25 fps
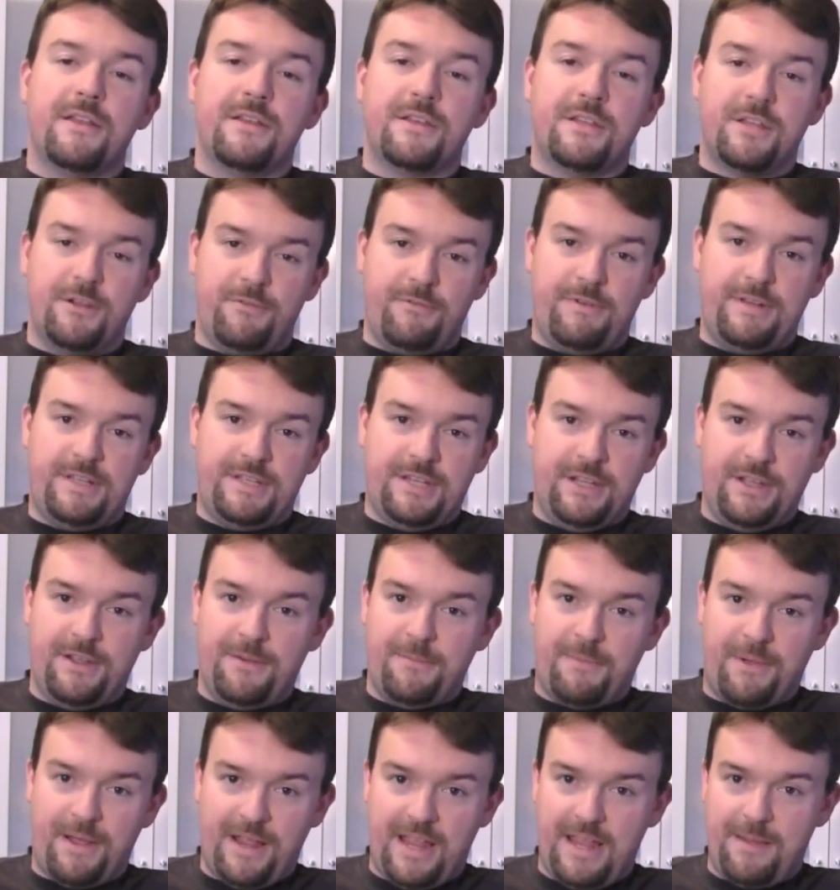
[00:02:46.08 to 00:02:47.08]
to
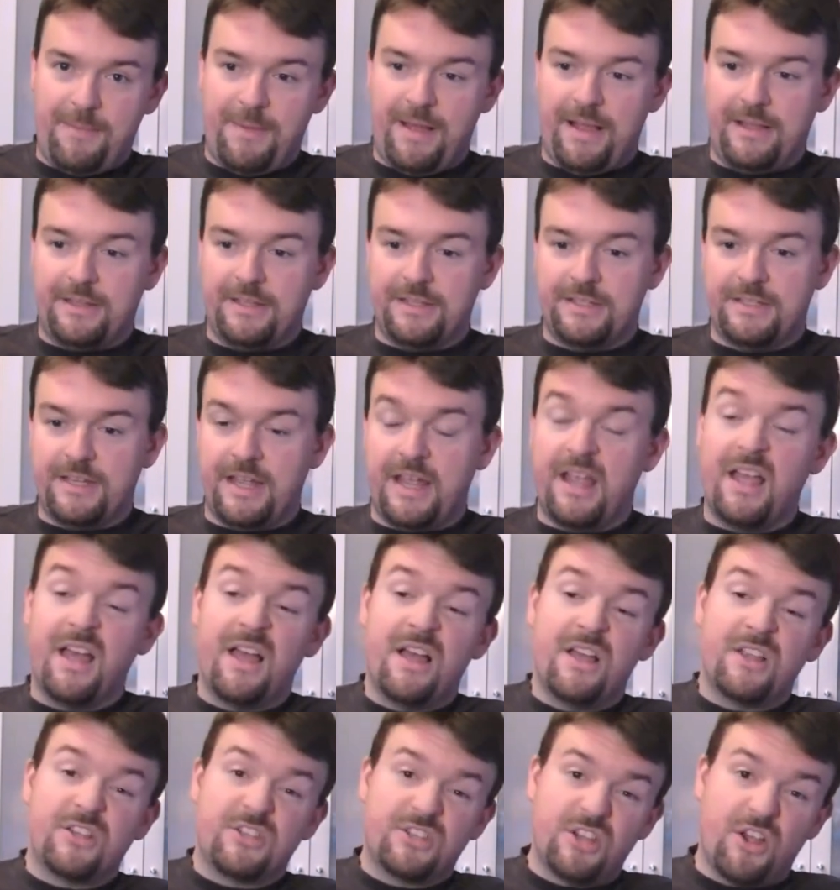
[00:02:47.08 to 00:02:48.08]
return my email to say,
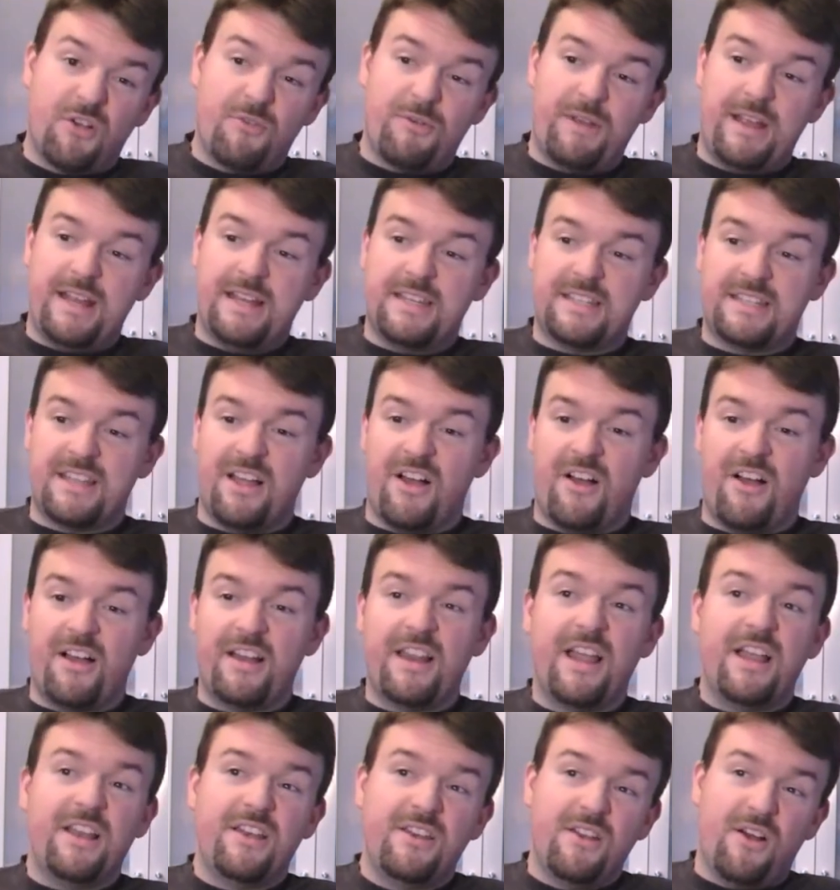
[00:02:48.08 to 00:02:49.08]
sorry, it's
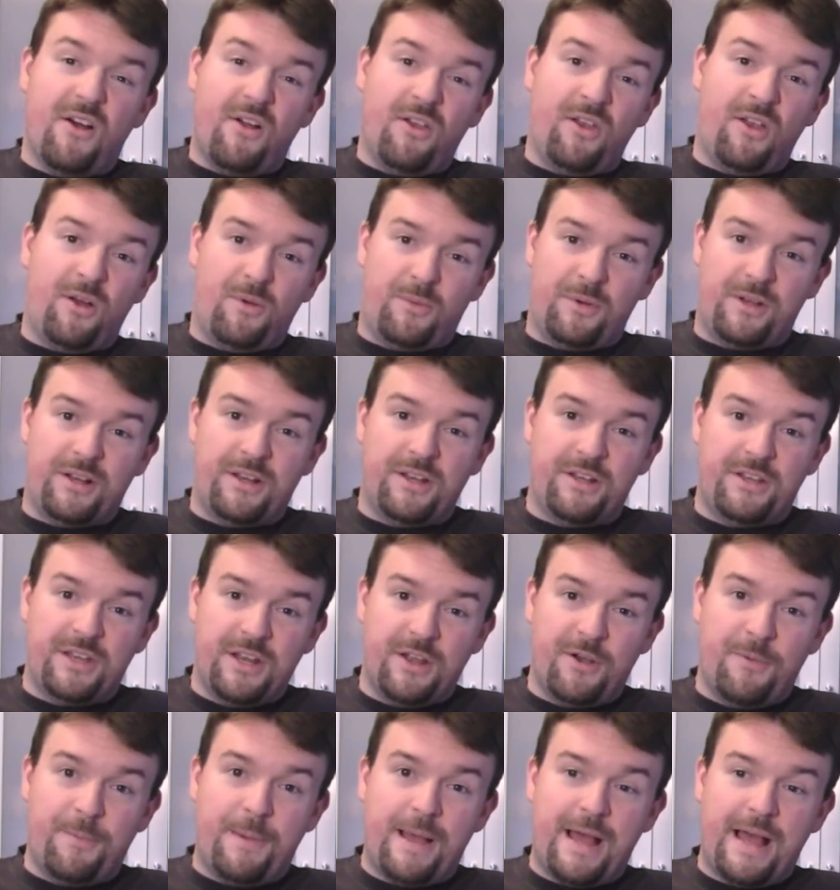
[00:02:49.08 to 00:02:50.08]
died, not a lot we're going to
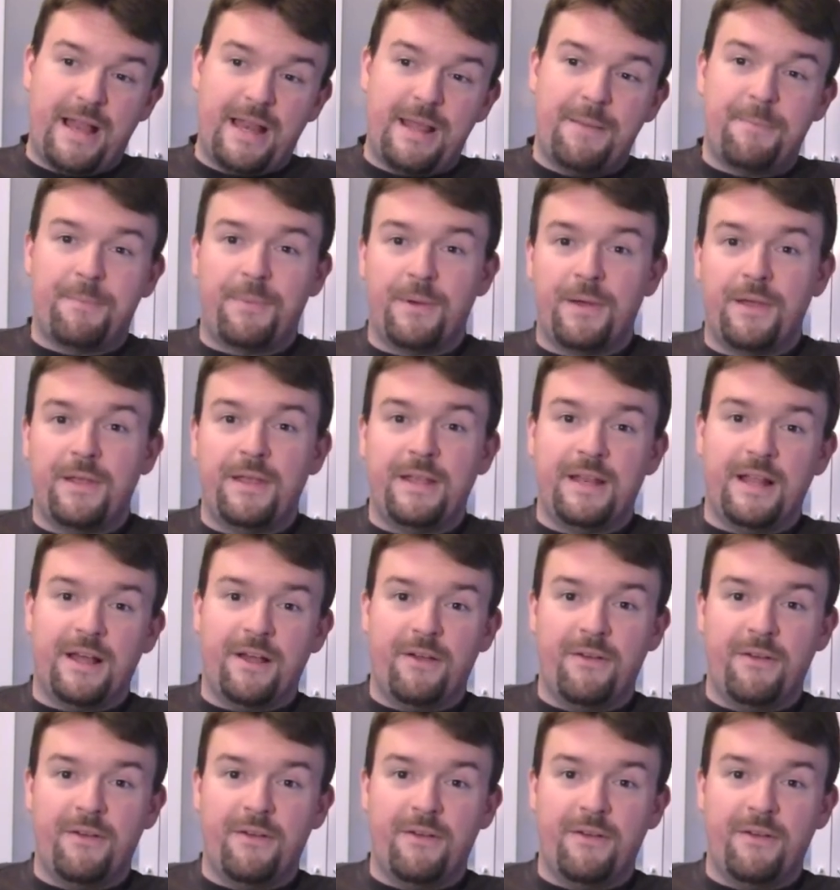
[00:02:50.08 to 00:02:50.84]
do about it, but